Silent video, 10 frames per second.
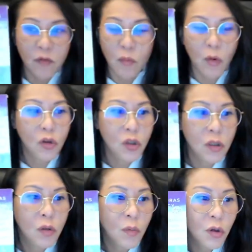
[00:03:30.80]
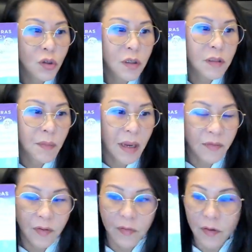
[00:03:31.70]
Numoji. Numoji is my
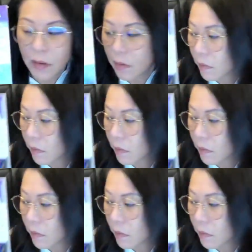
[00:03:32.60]
favorite.